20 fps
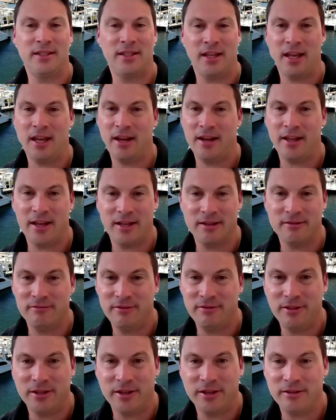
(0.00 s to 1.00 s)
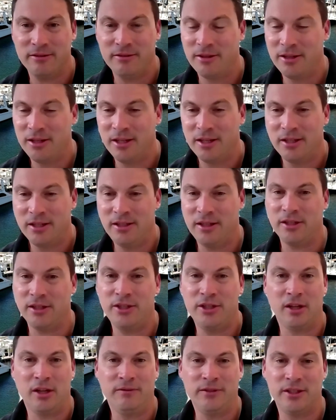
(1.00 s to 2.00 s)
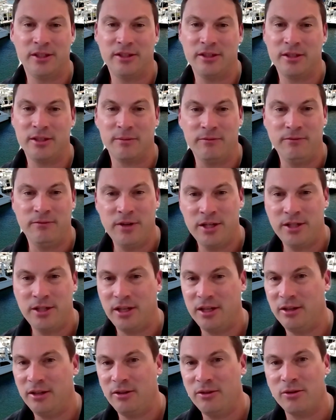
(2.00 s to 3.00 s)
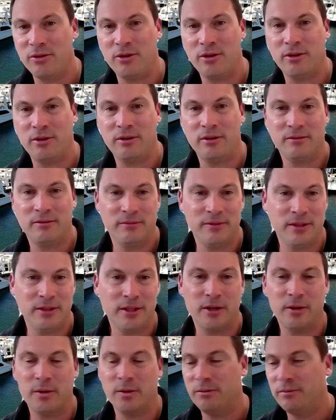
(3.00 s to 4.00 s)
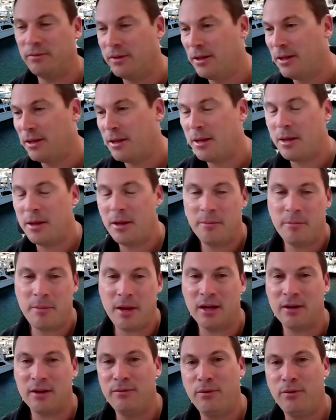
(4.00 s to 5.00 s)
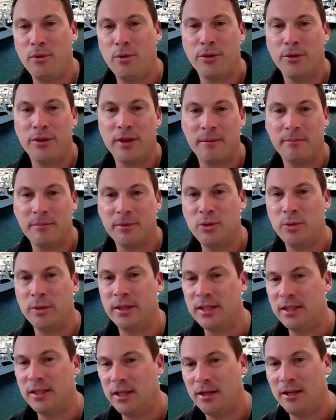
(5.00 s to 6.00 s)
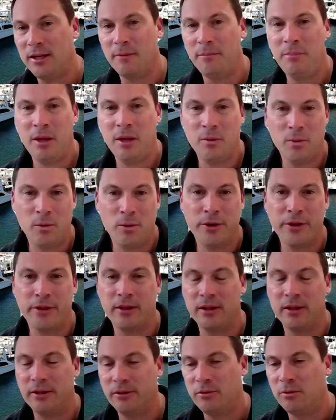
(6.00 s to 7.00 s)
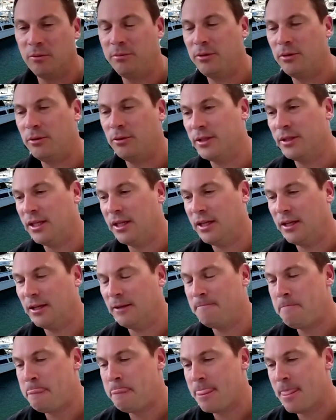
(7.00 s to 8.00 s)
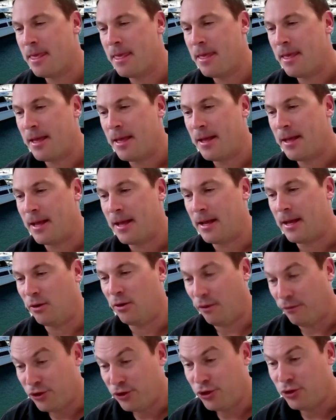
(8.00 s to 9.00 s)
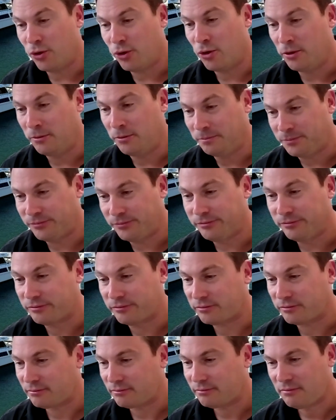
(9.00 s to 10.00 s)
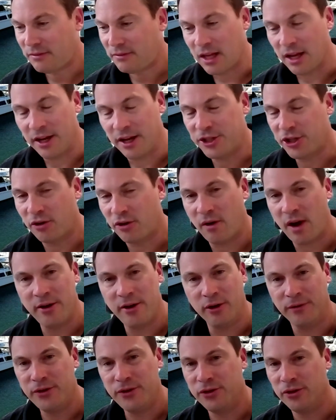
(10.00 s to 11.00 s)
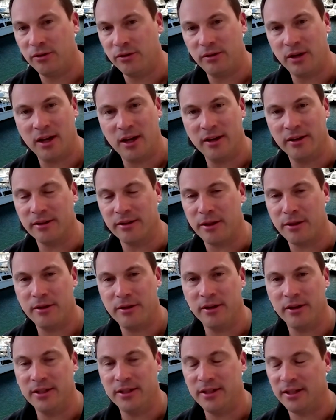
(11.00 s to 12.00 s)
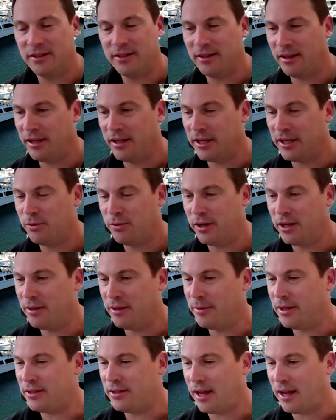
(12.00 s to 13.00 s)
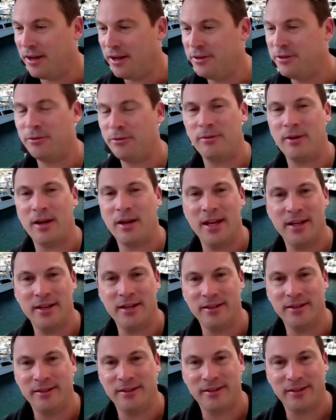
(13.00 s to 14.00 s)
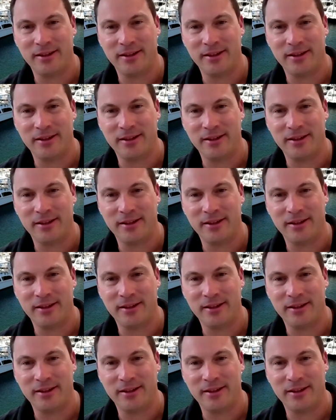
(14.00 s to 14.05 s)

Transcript: to head out, to the Scheldt to do some fishing or, back and forth up between Sydney and Pittwater, the local ports here, offshore. And it's a great offshore ride on the 36. I think it's one of the most underrated,